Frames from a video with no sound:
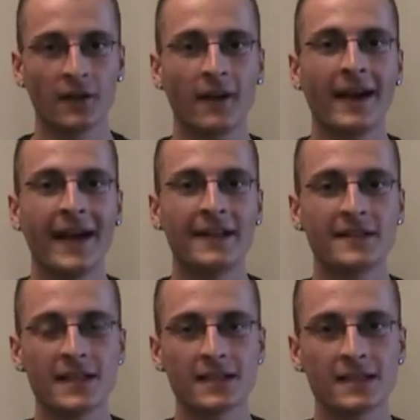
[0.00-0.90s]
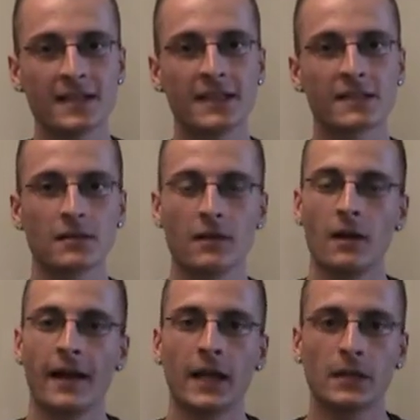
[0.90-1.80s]
And this is,
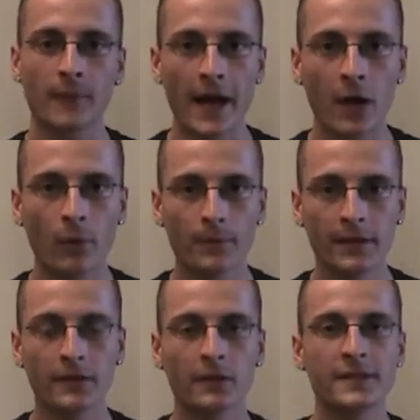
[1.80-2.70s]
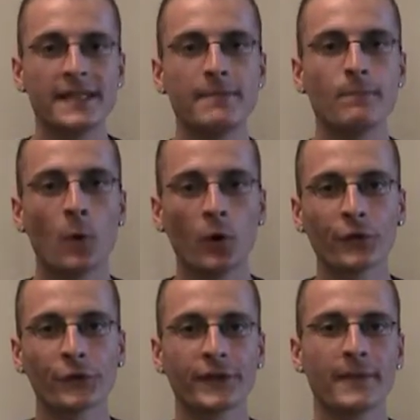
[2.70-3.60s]
in my opinion, the
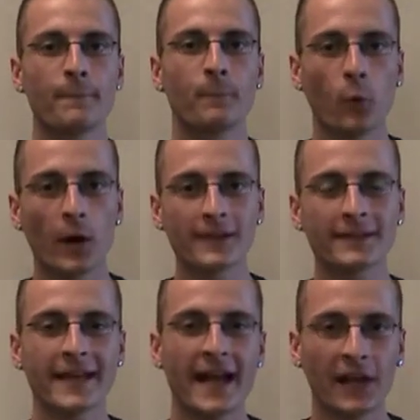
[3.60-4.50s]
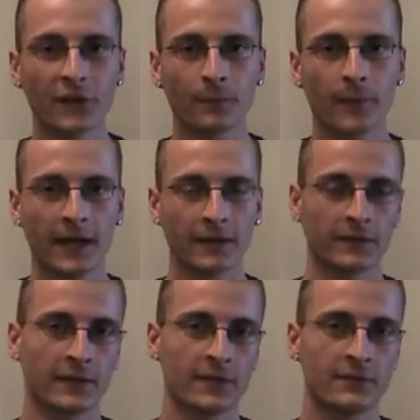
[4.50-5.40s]
most important aspect
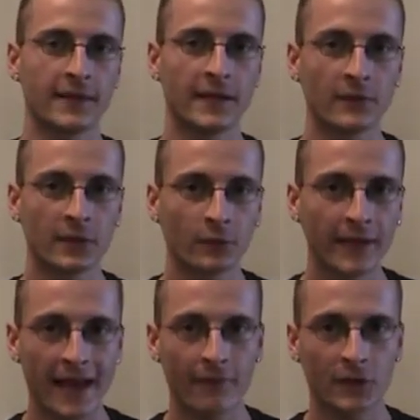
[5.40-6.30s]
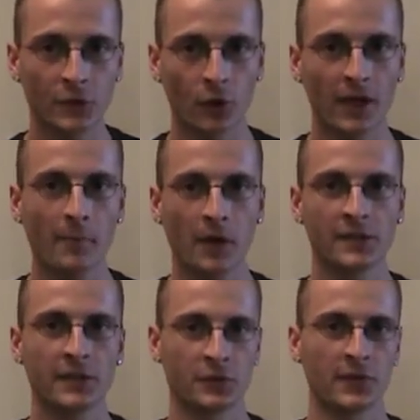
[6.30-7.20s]
that, that we could ever talk about
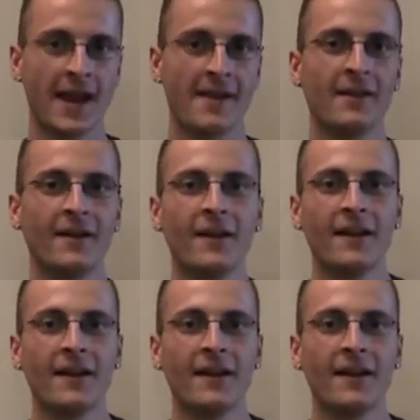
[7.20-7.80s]
here today.